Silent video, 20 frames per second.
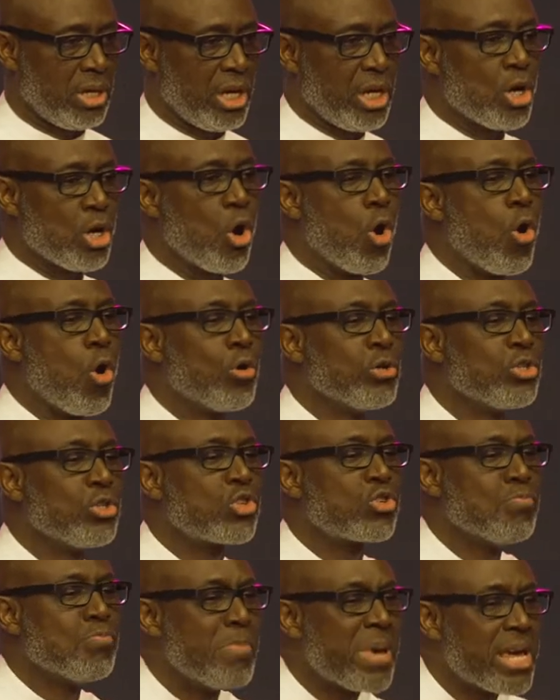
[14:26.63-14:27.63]
He
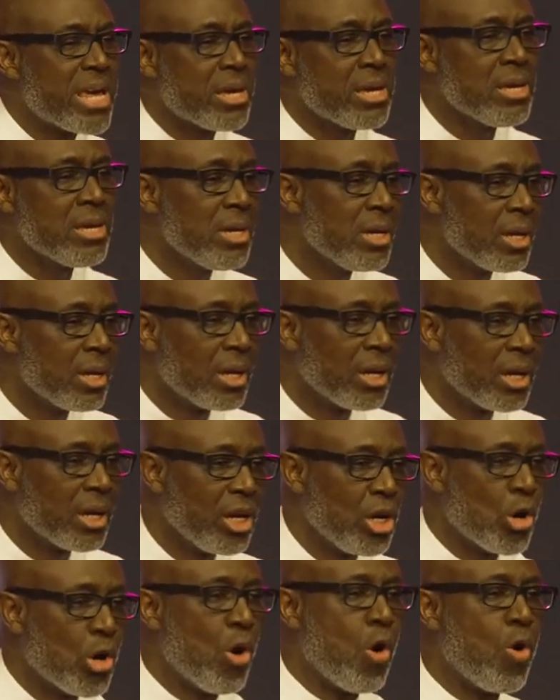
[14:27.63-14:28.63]
owns me,
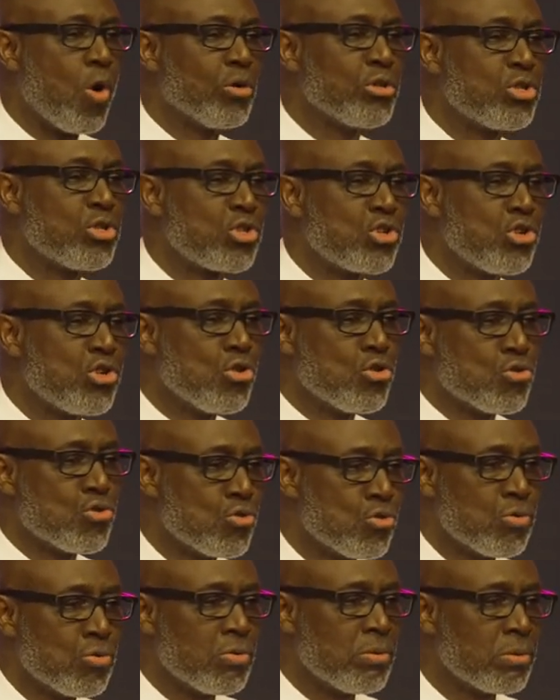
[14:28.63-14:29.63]
He owns
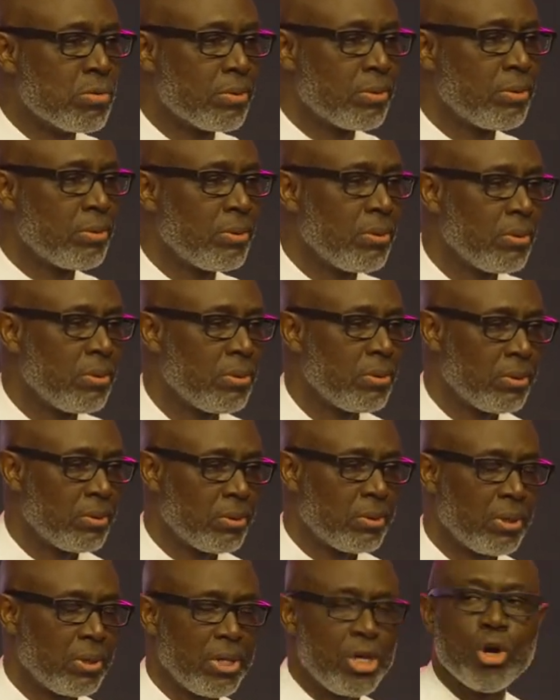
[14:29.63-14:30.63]
you,
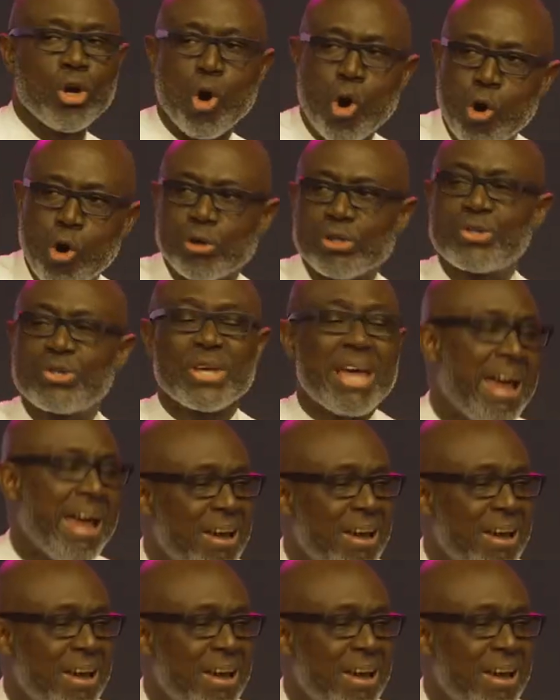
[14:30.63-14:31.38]
He owns